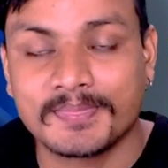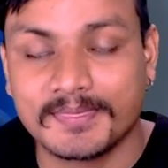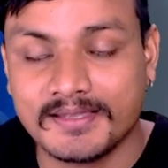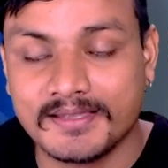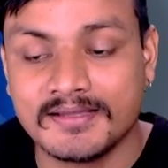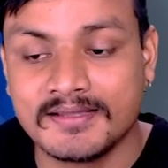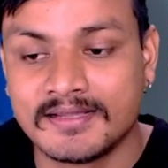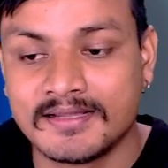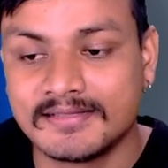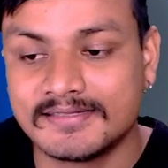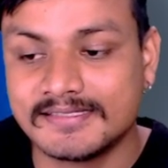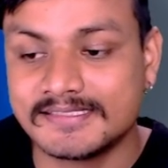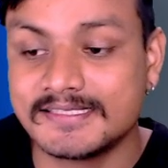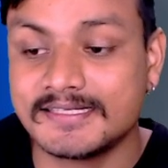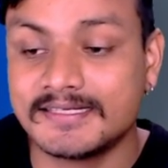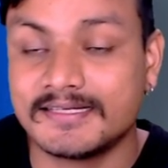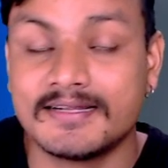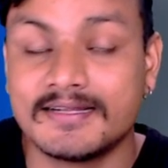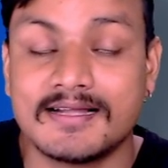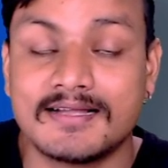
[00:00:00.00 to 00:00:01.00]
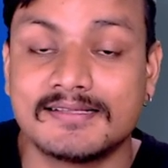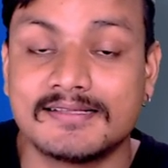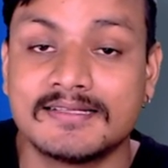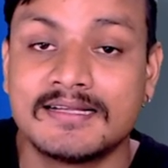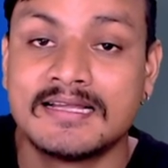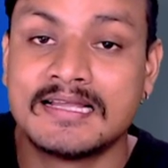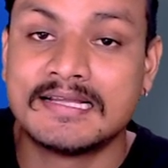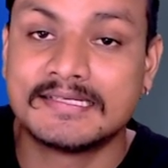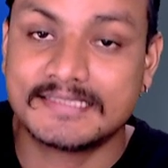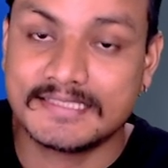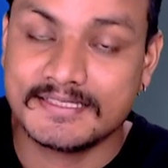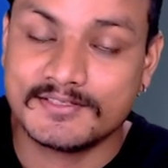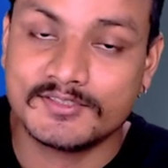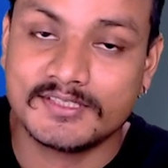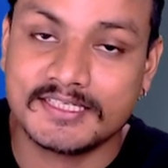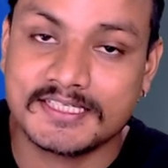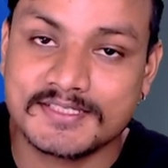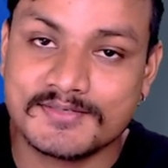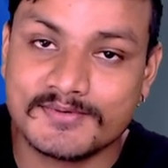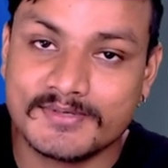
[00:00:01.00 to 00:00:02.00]
Yeah, that's it. I'll see you in
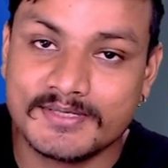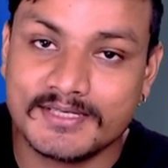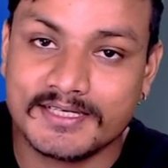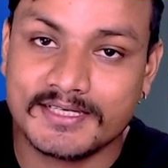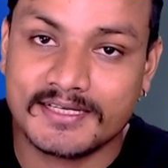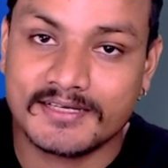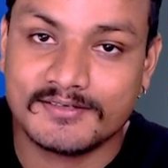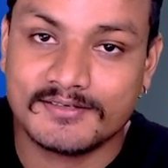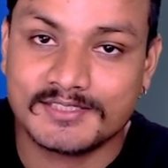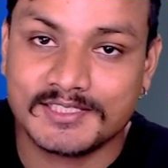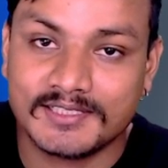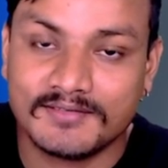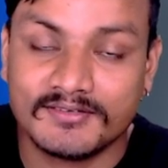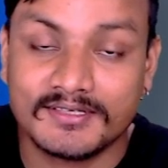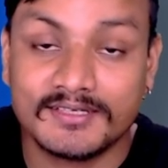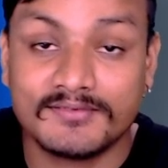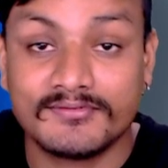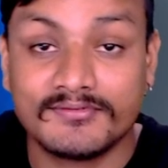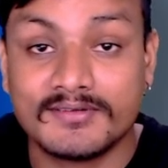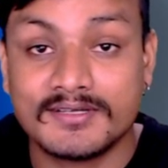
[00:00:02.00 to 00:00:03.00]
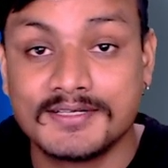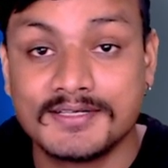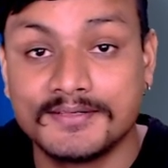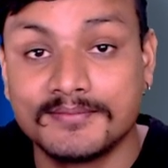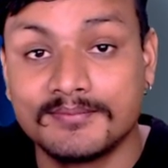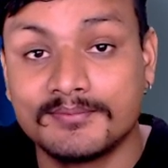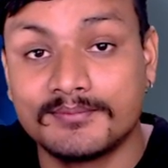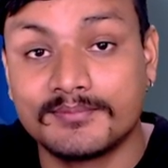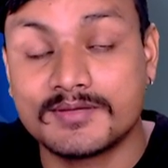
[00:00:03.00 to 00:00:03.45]
the next one. Take care of yourself and have fun.